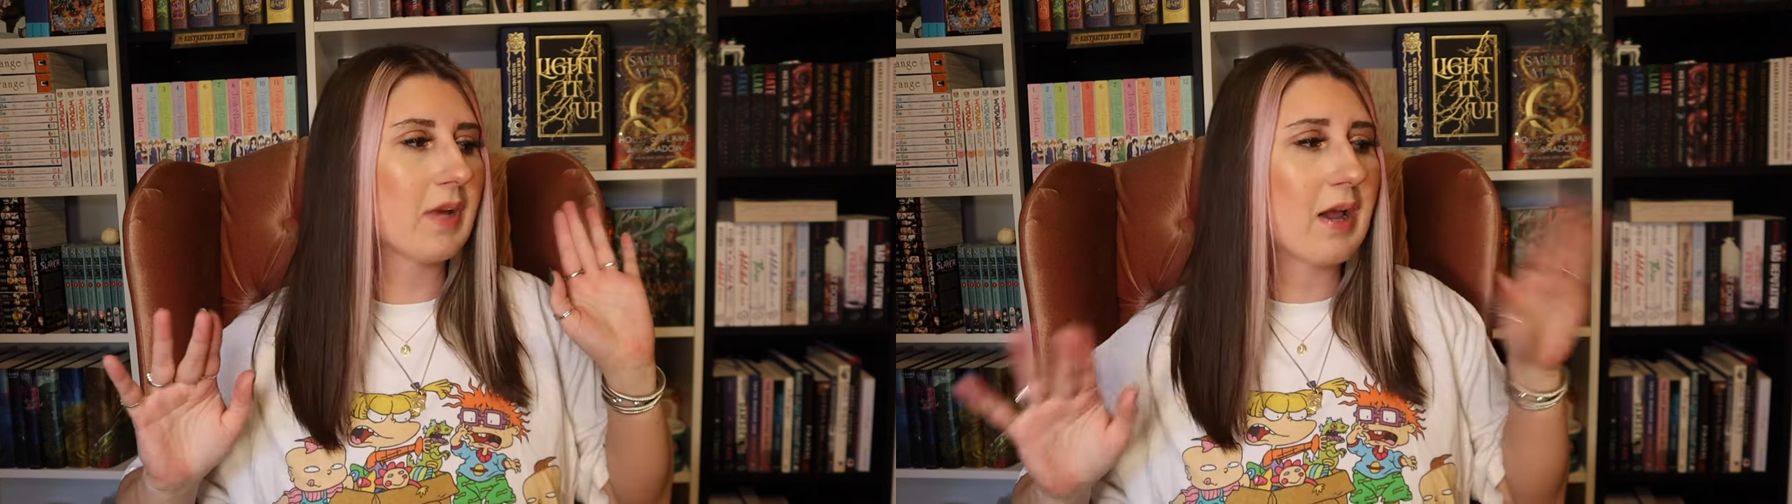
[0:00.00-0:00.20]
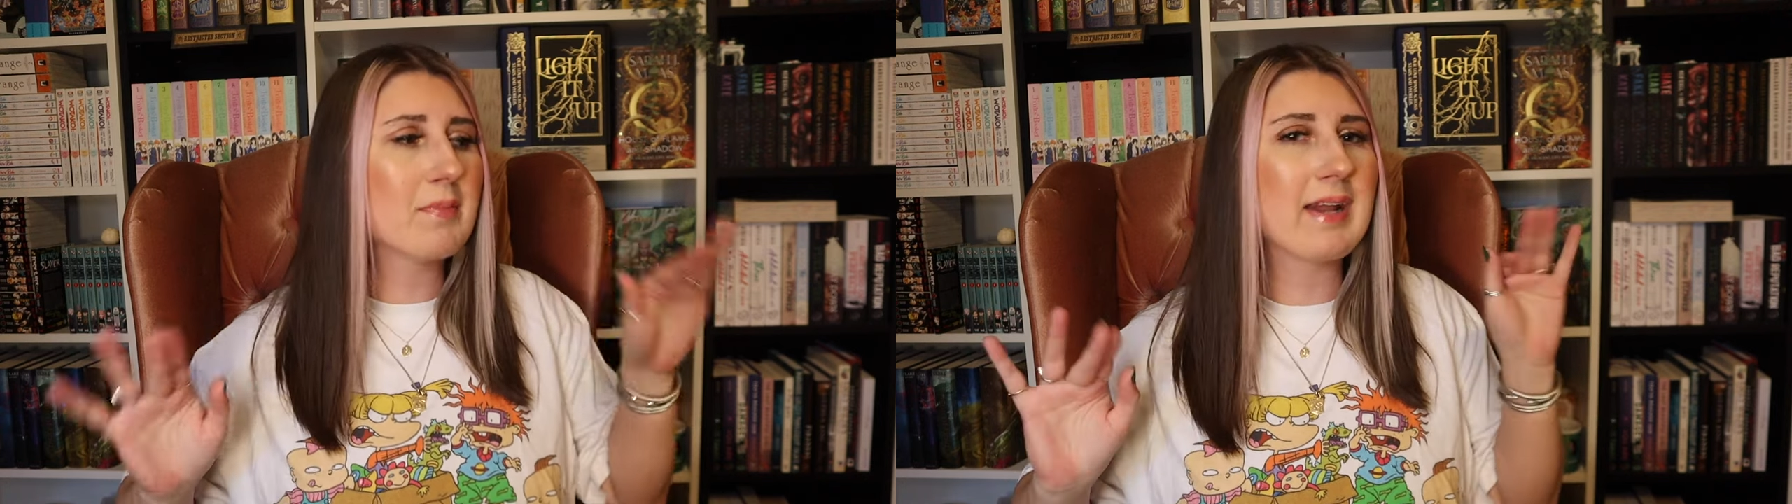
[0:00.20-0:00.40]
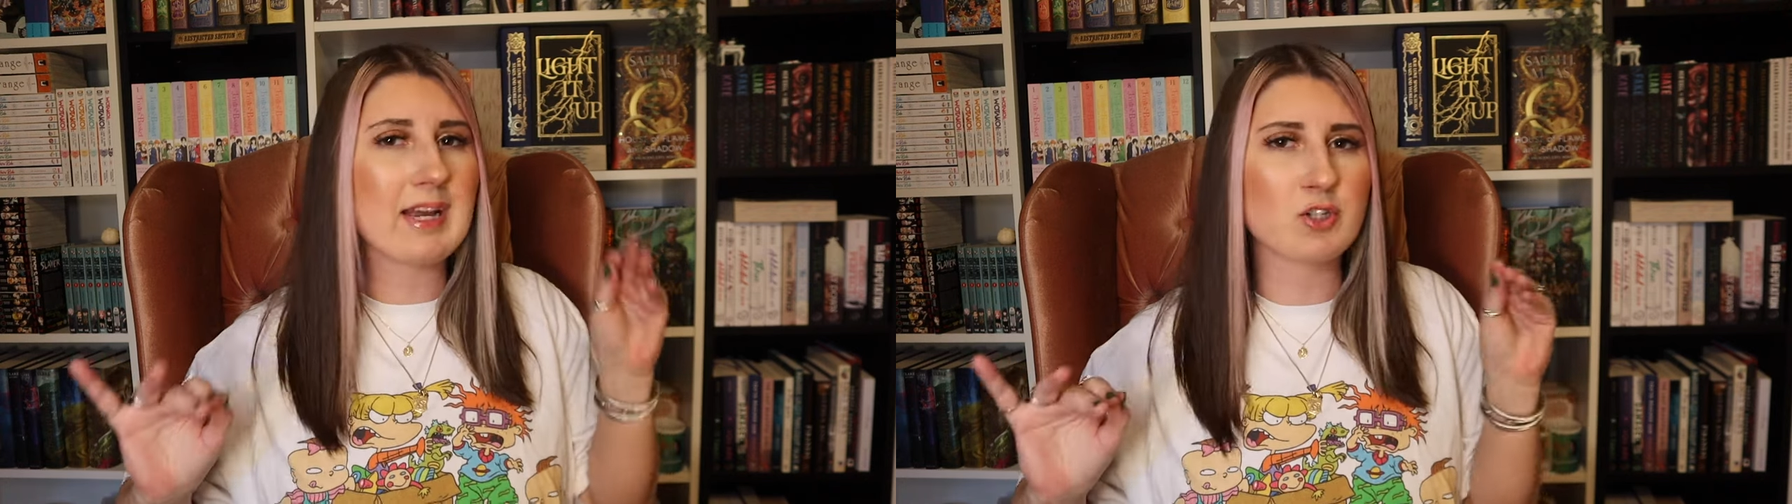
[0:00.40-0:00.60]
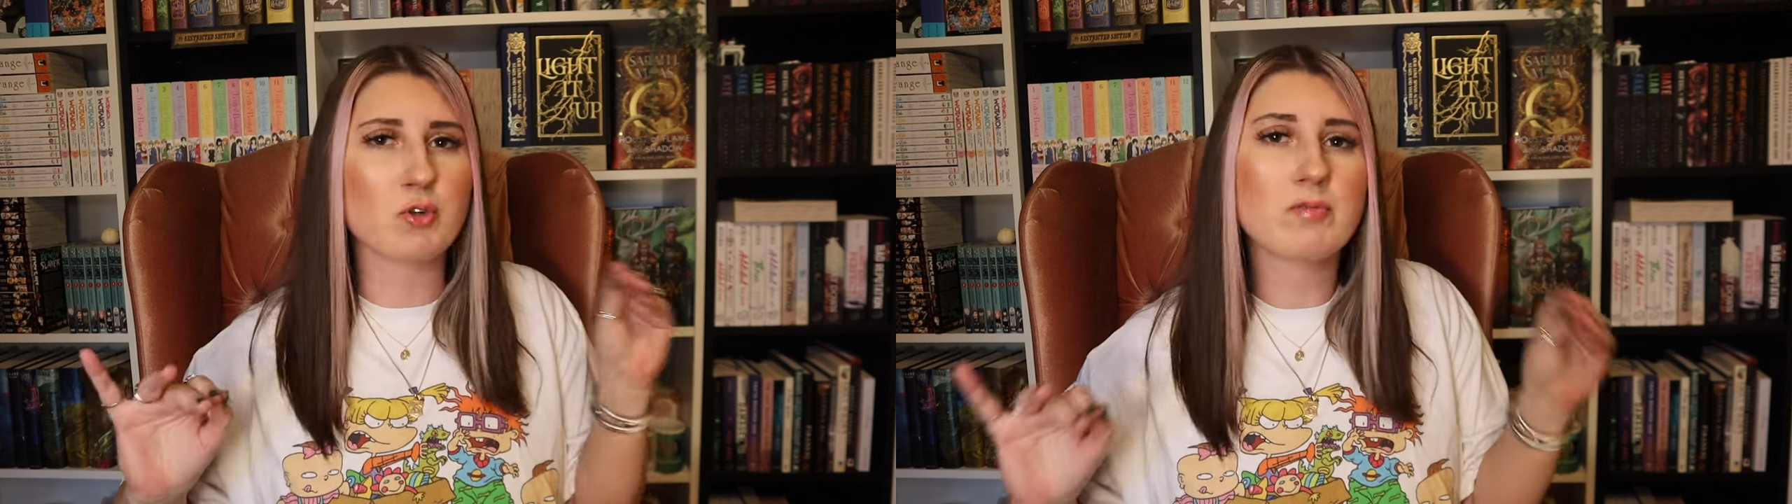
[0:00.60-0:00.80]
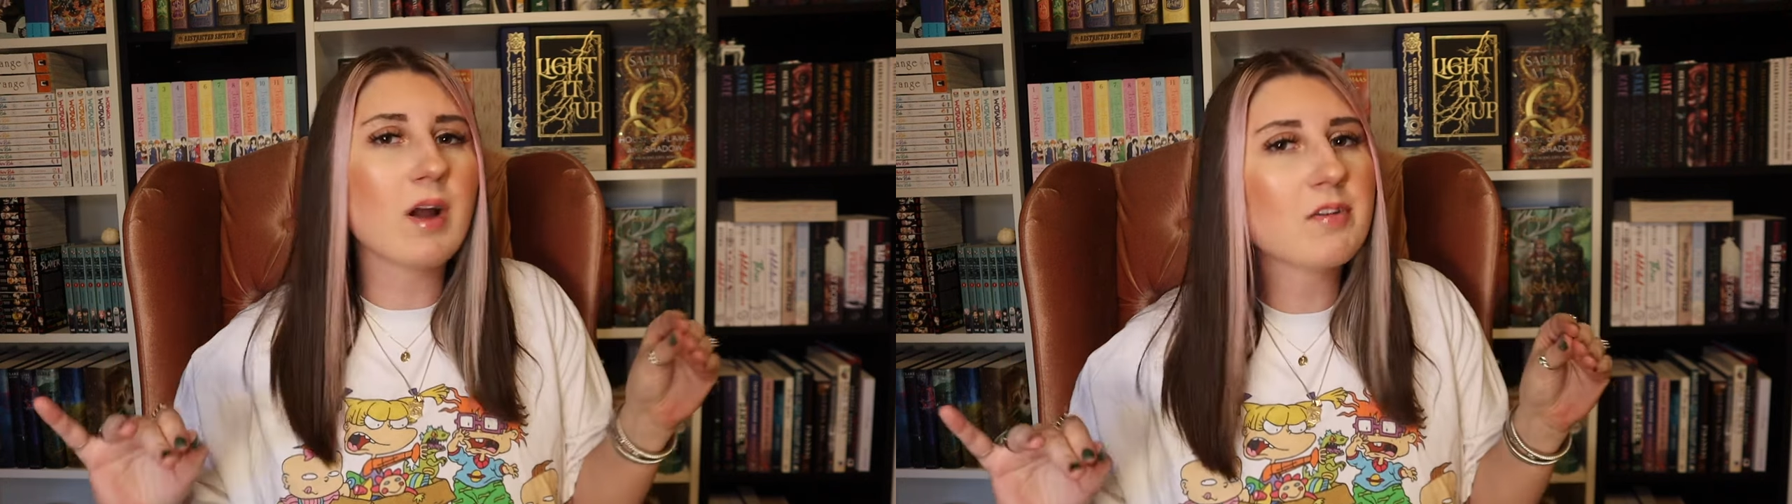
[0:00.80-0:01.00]
I'm an
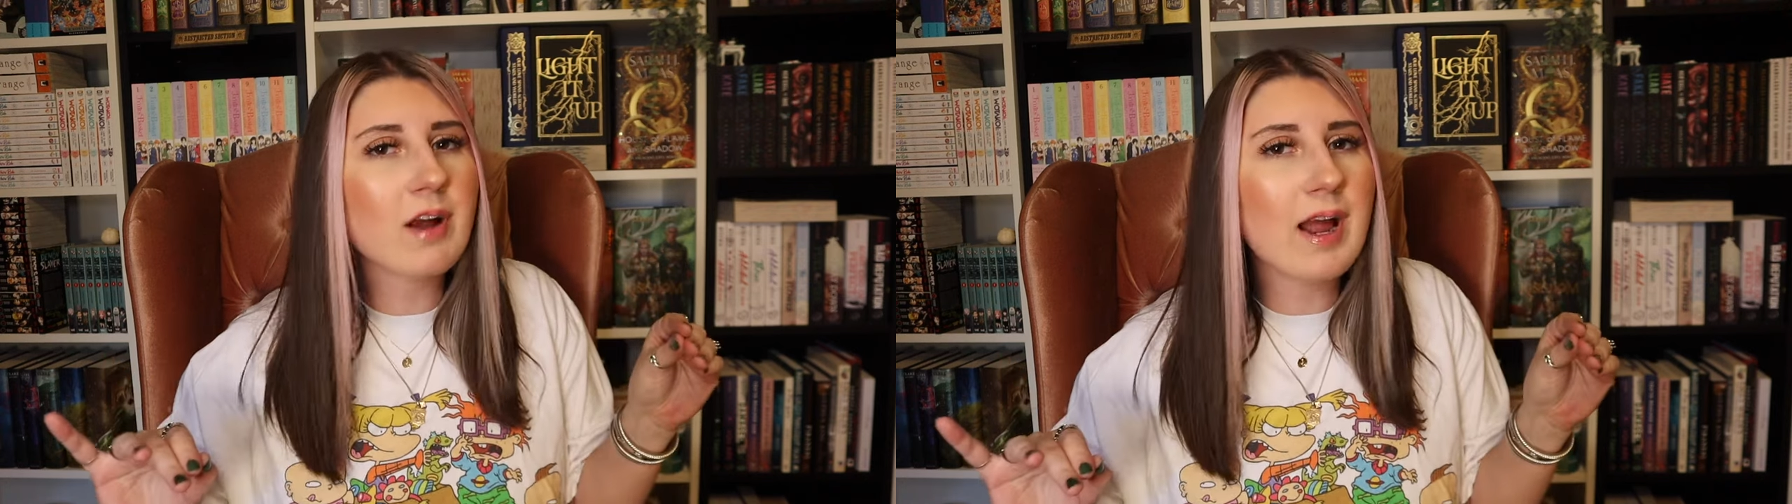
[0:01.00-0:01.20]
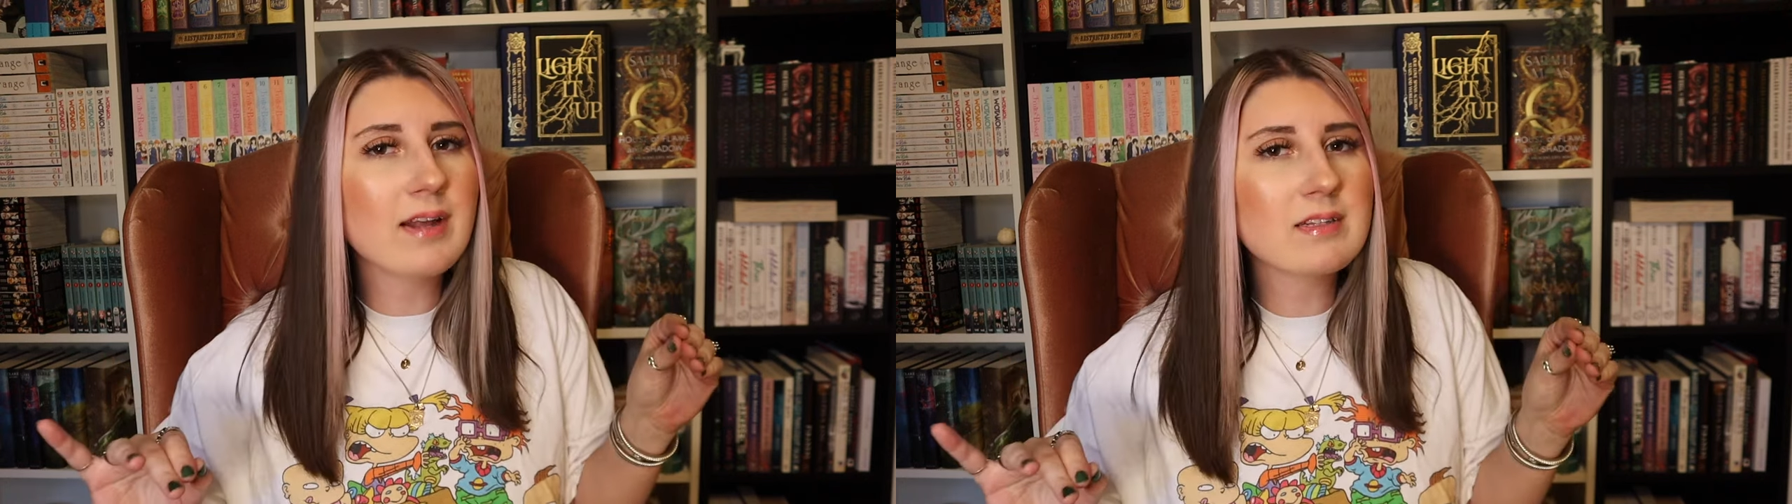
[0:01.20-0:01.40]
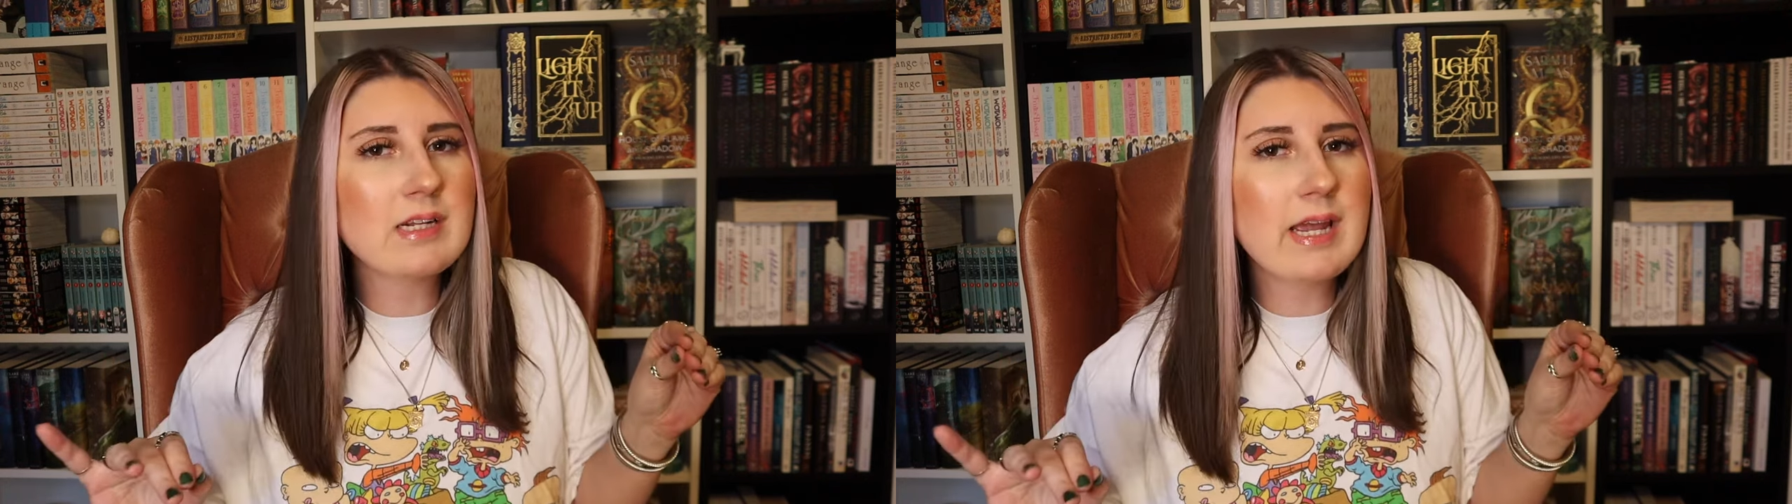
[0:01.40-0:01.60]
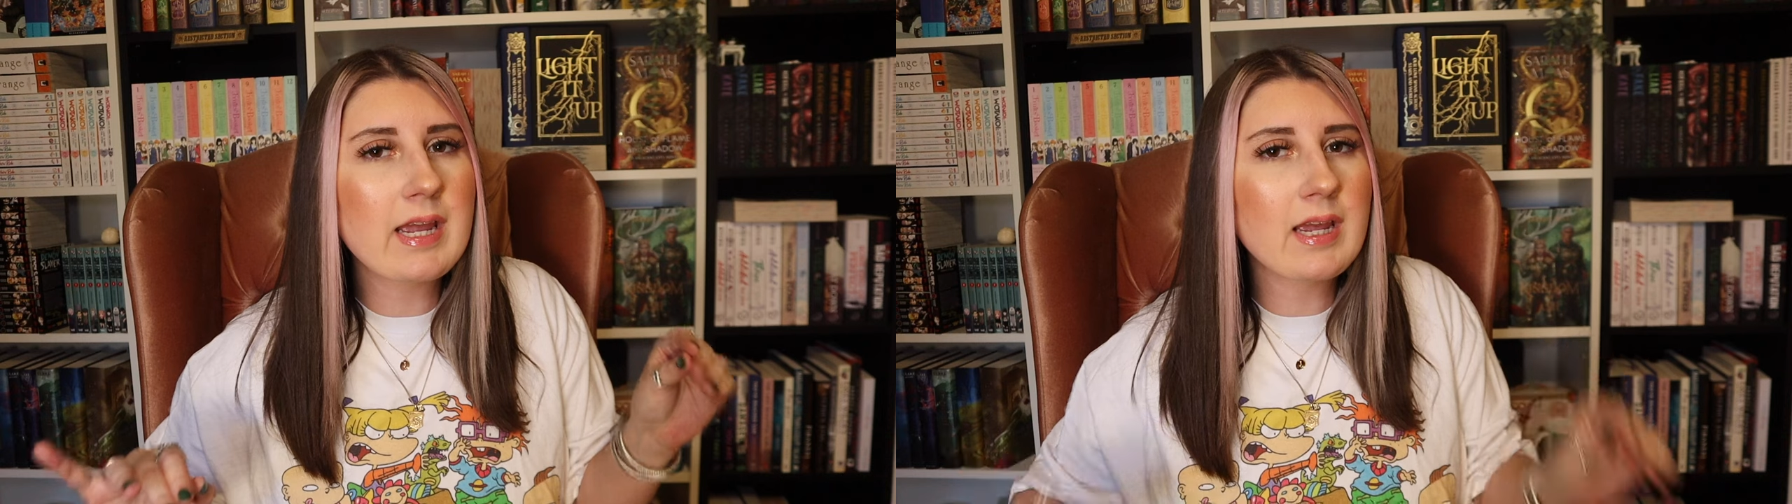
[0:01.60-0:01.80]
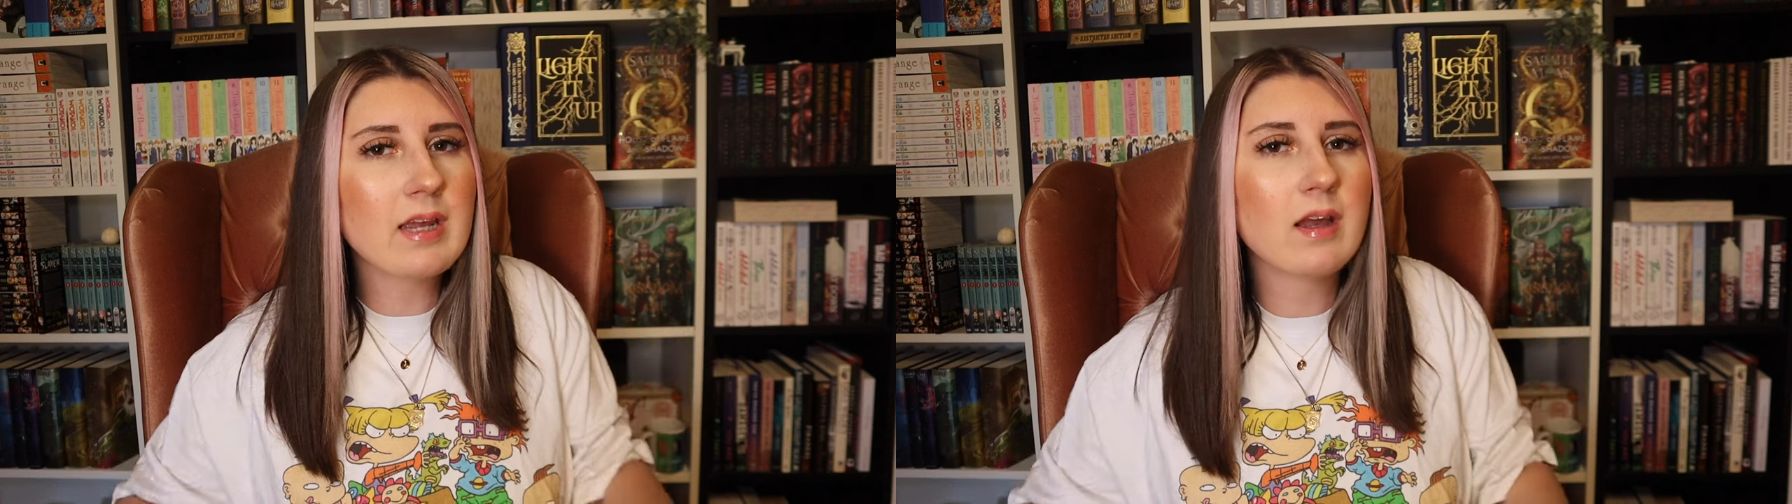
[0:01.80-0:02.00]
actual Rugrat
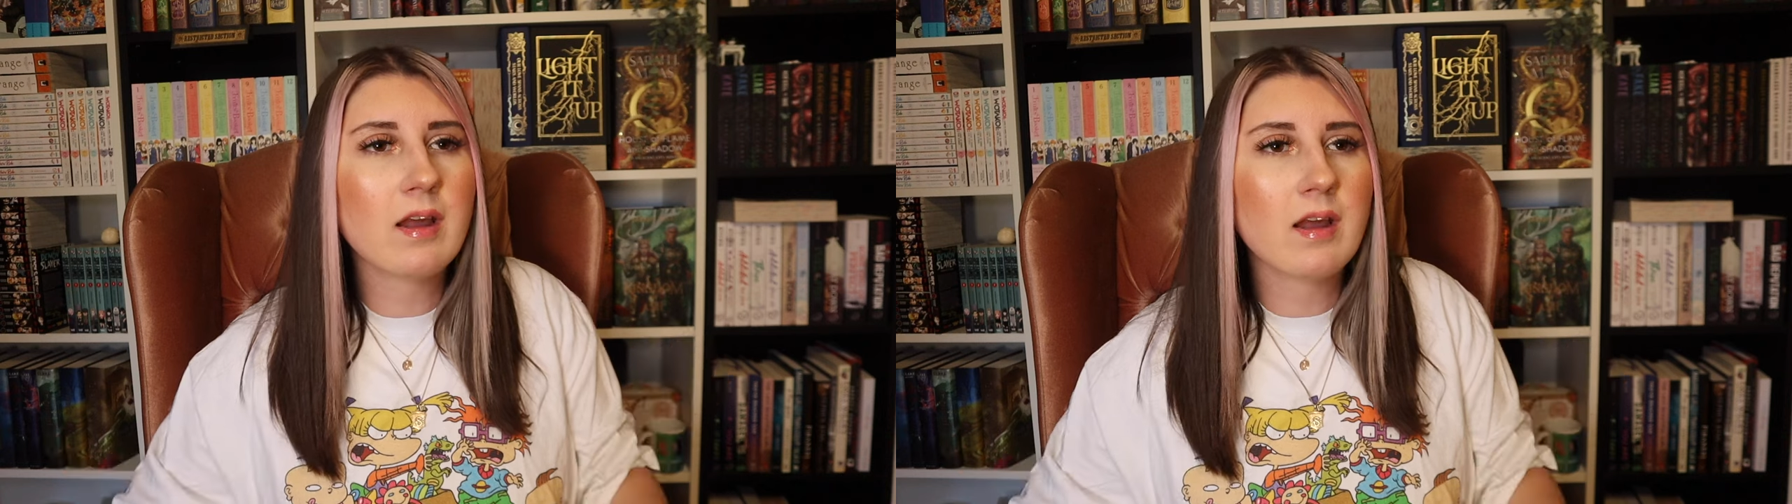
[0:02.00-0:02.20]
today.